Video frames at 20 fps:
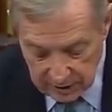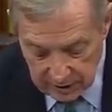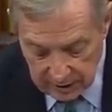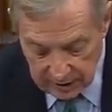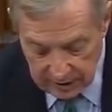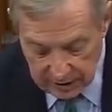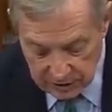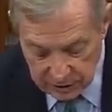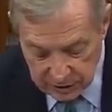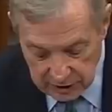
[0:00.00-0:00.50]

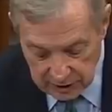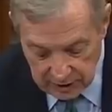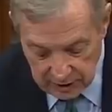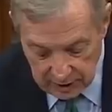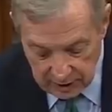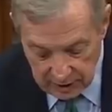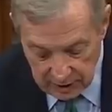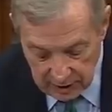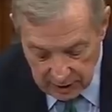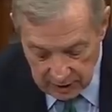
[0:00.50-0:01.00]

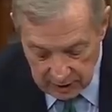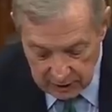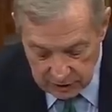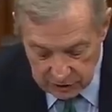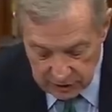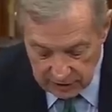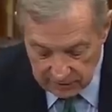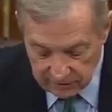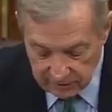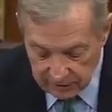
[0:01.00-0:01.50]
AG
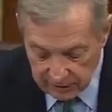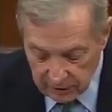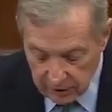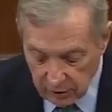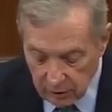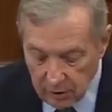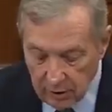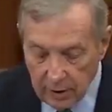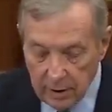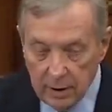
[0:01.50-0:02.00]
Jeffrey
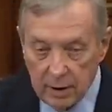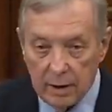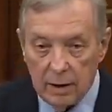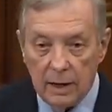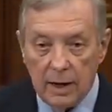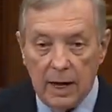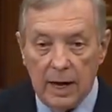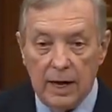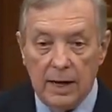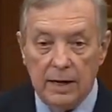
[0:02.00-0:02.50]
Clark
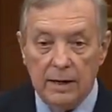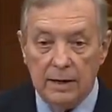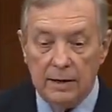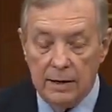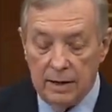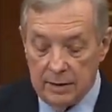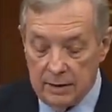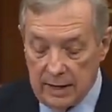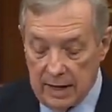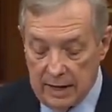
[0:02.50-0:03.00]
aided
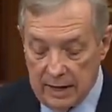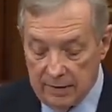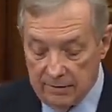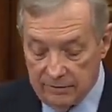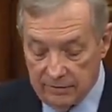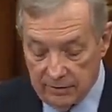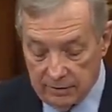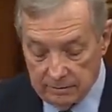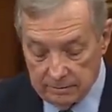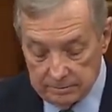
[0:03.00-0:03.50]
in that
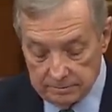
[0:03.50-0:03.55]
effort.